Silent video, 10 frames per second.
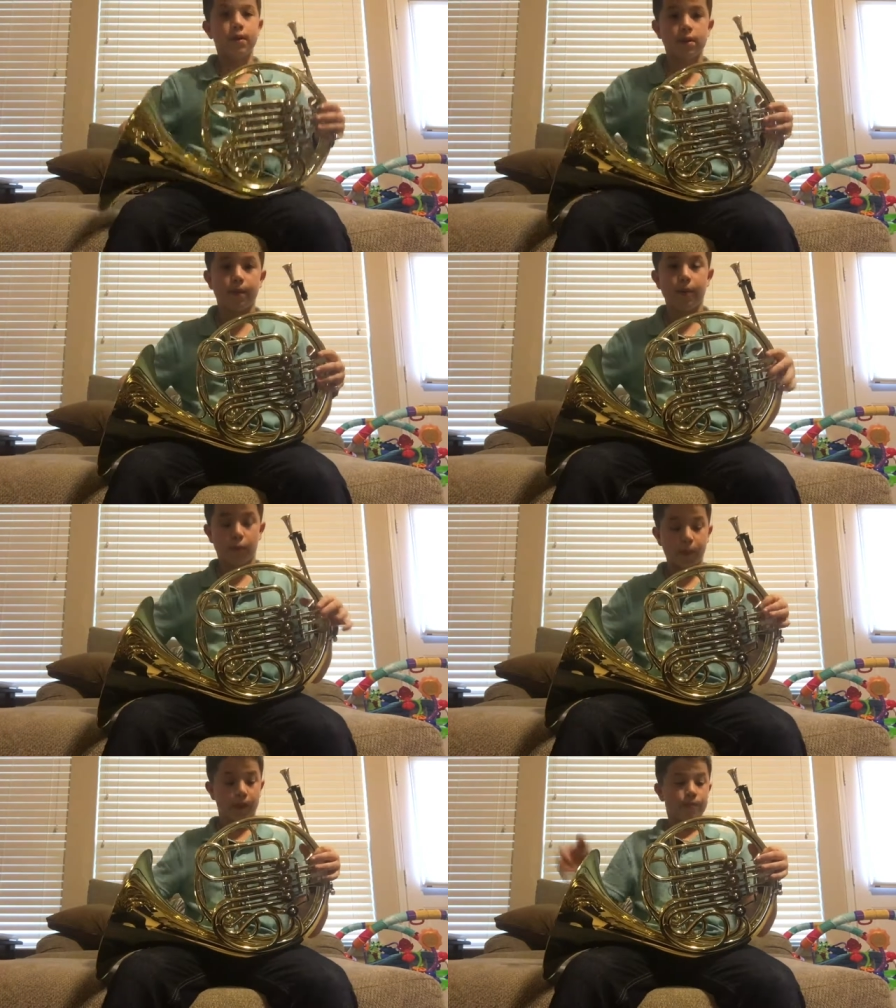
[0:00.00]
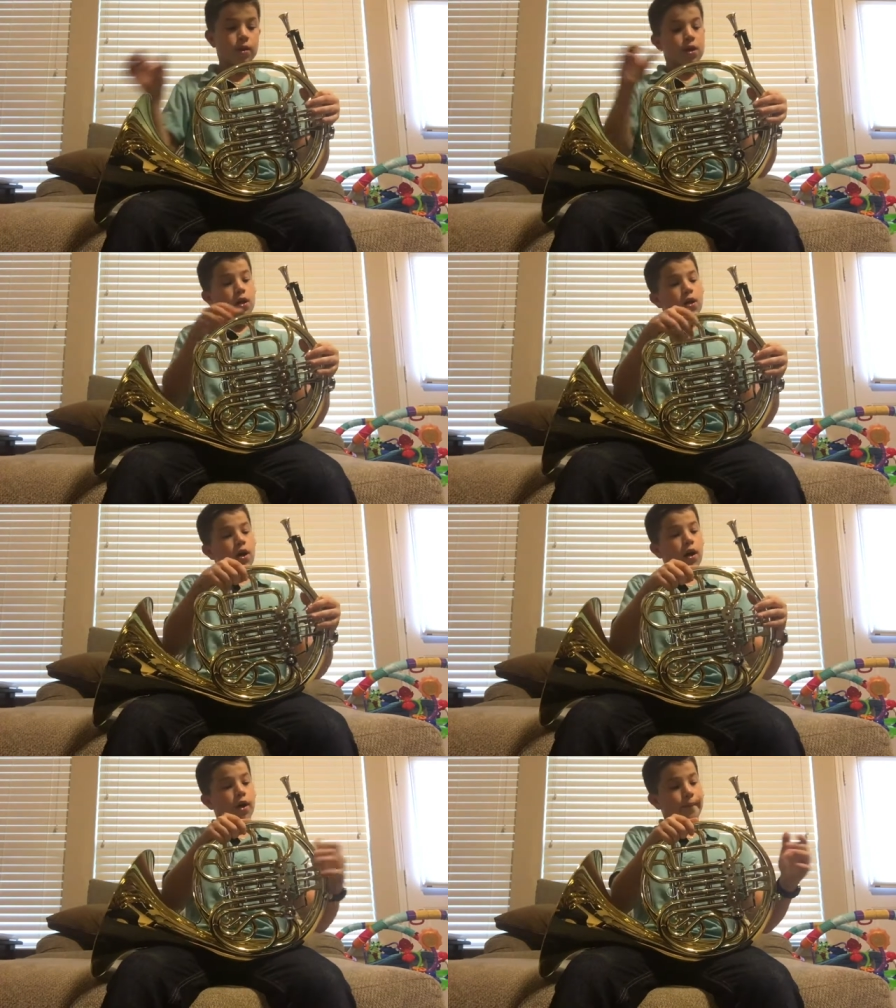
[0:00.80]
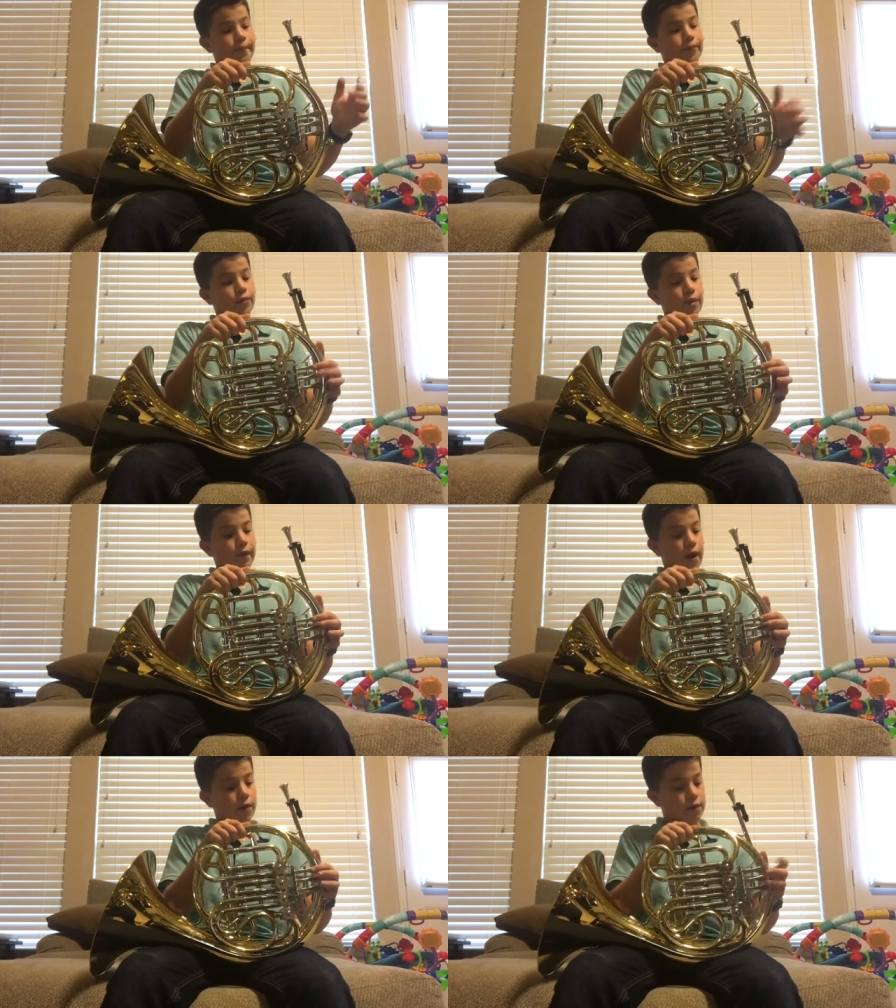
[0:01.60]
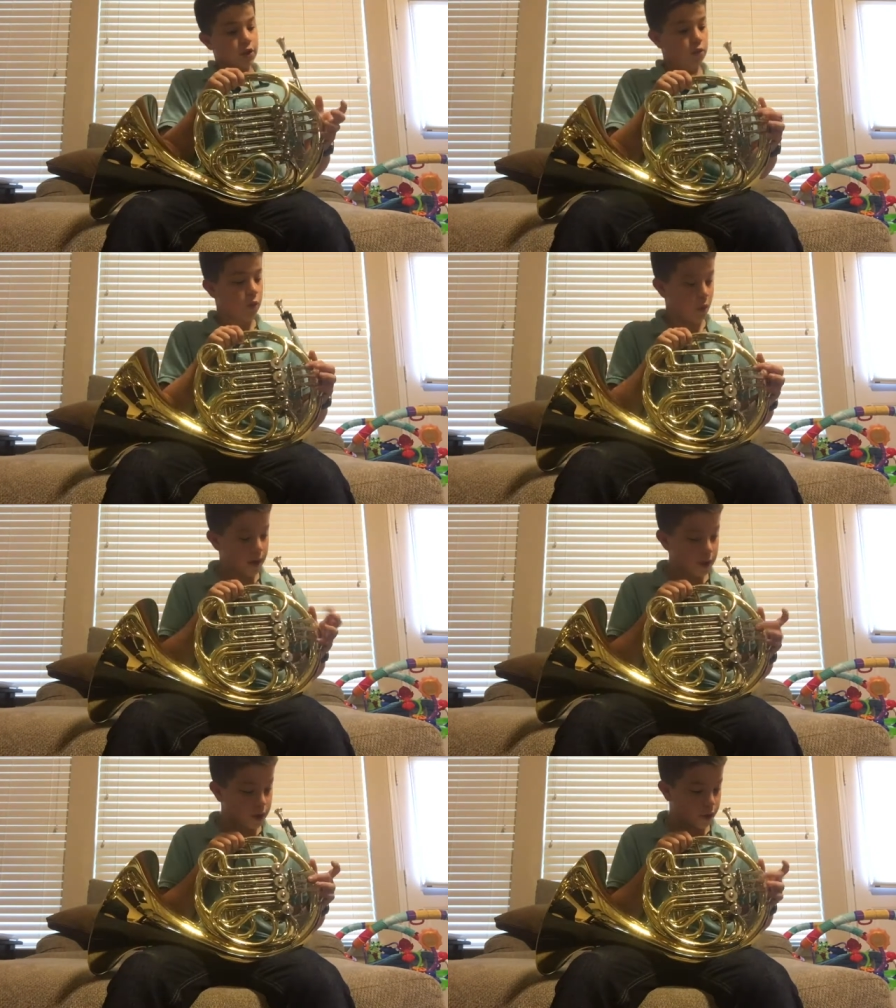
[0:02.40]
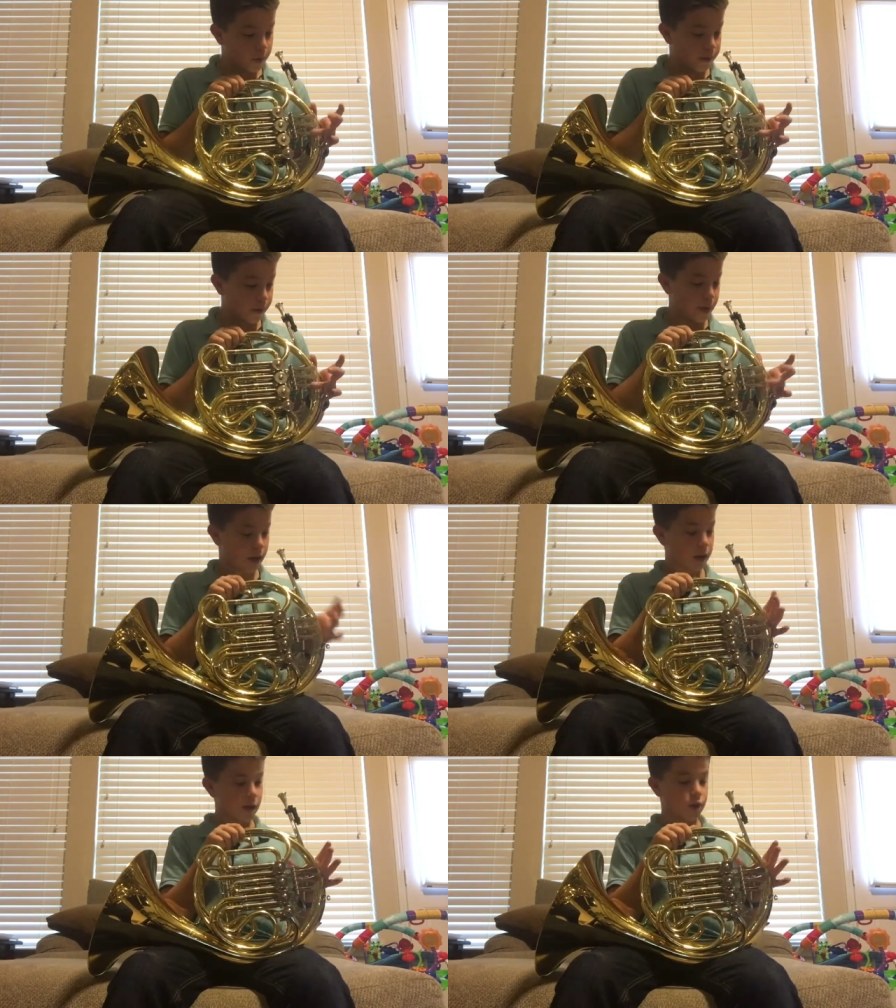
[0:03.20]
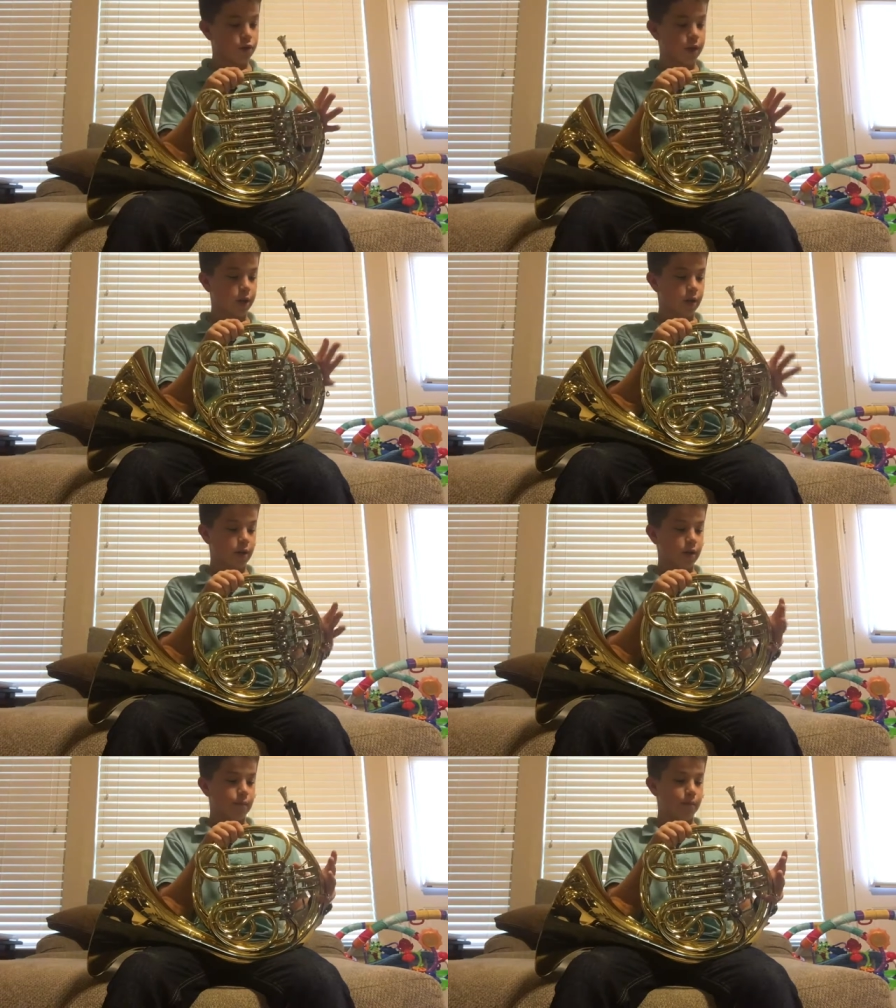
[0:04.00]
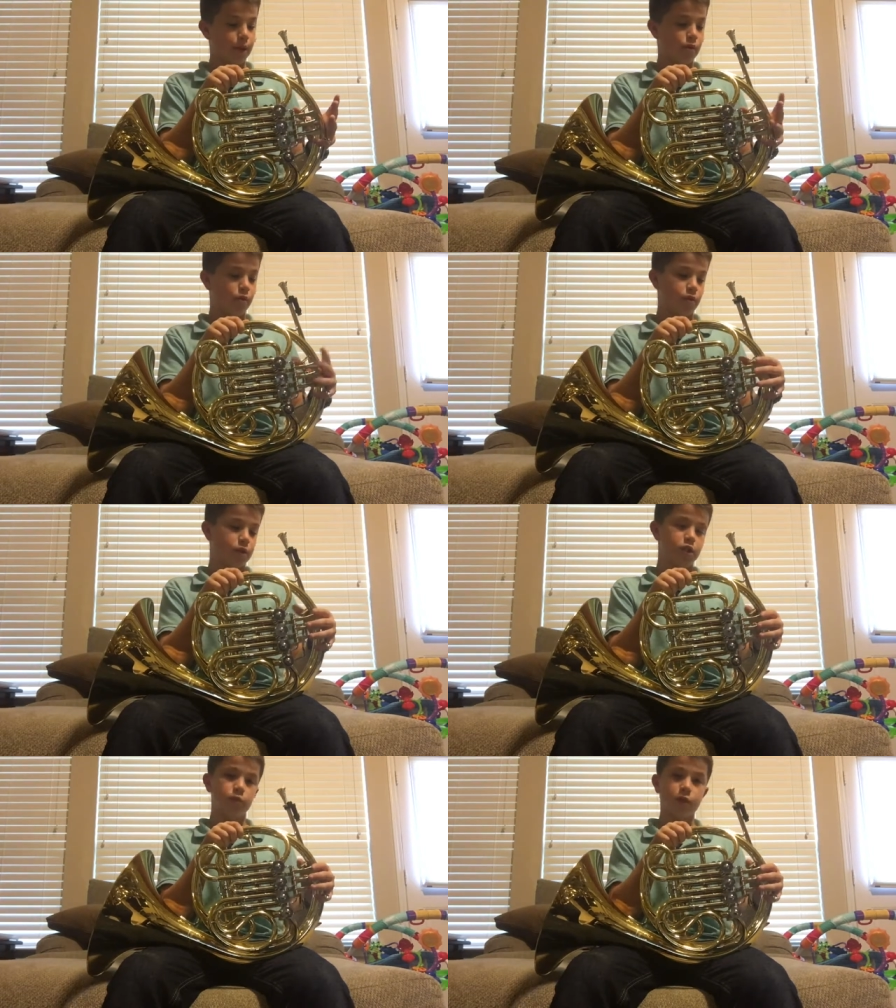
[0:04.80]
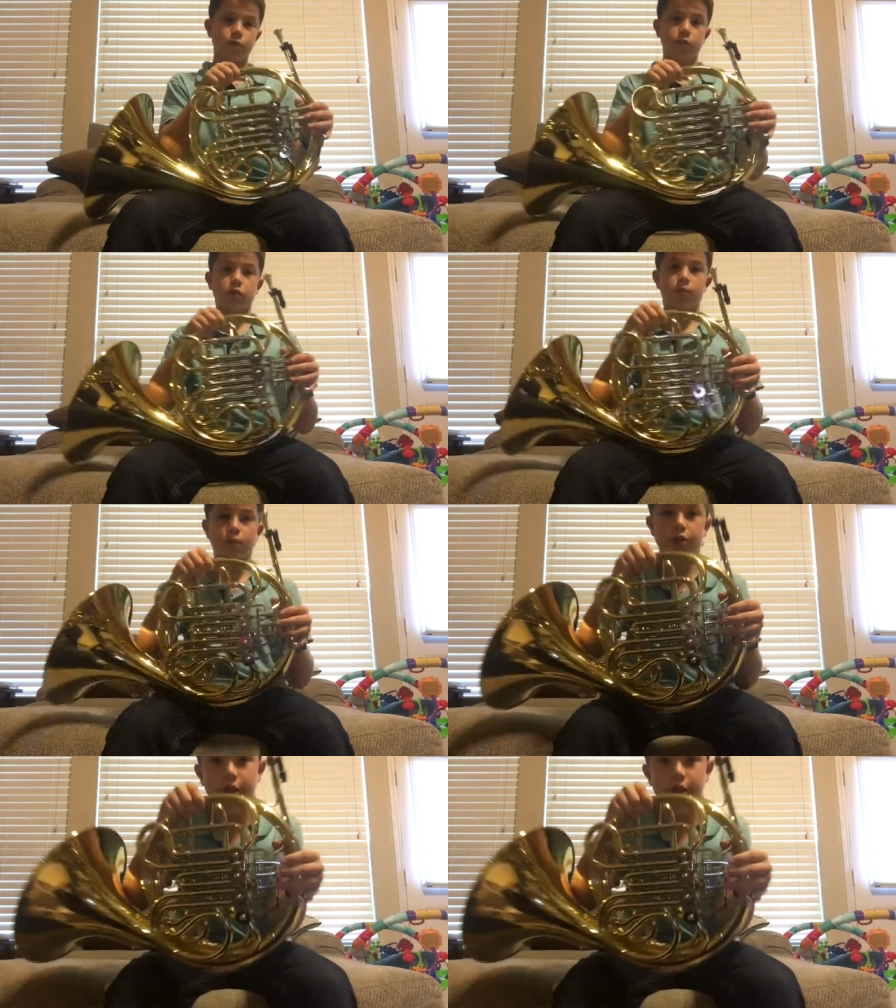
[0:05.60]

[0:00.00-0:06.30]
to be able to play. Um, three valves, there's one, two, three, a trigger, peek a hole. This is where you're supposed to put